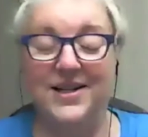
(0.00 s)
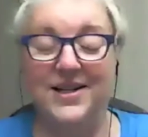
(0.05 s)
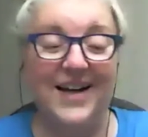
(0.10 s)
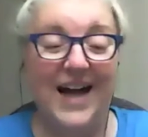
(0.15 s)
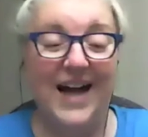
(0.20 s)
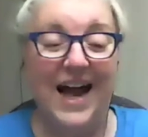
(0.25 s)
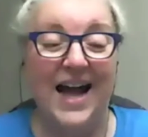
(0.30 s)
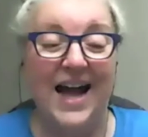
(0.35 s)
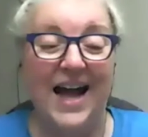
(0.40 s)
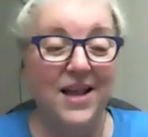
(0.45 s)

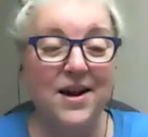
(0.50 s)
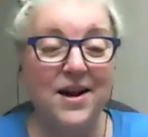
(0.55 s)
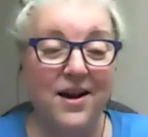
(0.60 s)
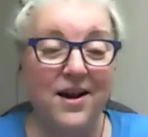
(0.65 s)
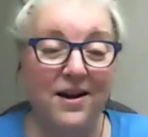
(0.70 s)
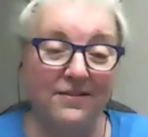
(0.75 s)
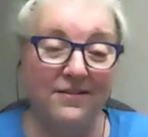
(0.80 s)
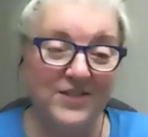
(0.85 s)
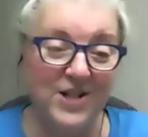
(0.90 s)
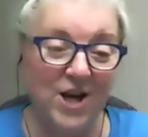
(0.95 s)
I
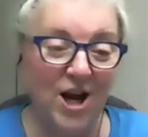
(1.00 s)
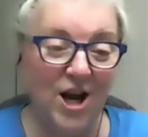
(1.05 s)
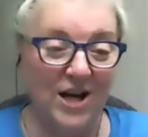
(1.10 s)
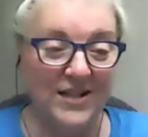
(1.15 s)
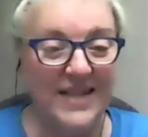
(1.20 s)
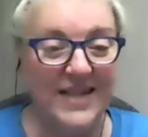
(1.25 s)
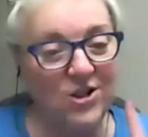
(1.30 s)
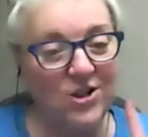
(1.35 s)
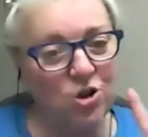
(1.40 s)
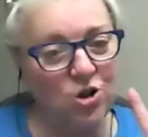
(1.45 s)
love dogs,
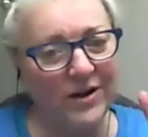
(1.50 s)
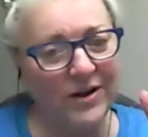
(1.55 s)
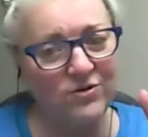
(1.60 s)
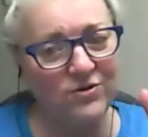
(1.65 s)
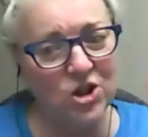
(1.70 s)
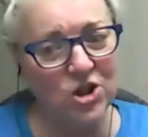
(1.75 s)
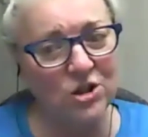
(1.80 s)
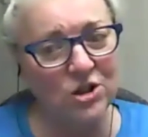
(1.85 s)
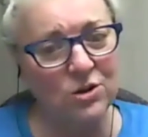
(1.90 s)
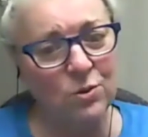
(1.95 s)
and you have
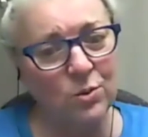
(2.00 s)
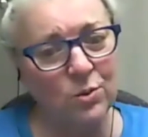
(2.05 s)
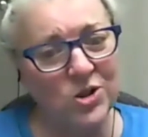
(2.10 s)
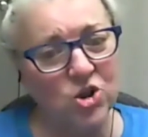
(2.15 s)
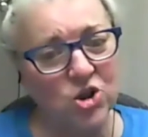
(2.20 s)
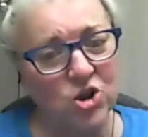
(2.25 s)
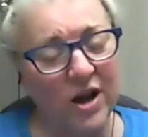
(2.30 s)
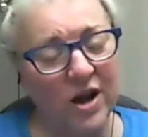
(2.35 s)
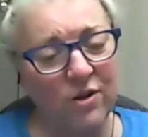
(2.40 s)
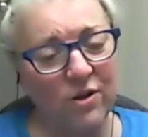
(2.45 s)
two. What's
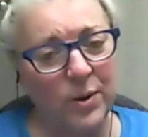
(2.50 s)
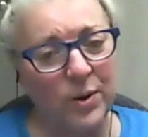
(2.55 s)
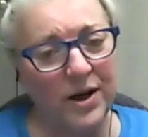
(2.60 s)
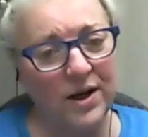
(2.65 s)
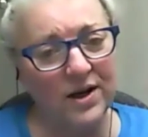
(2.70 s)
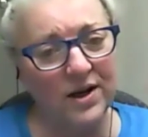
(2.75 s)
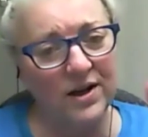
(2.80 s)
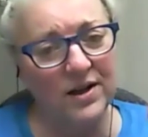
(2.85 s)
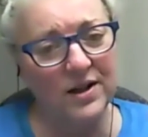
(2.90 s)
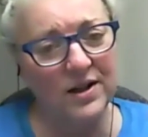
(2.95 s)
your other this one?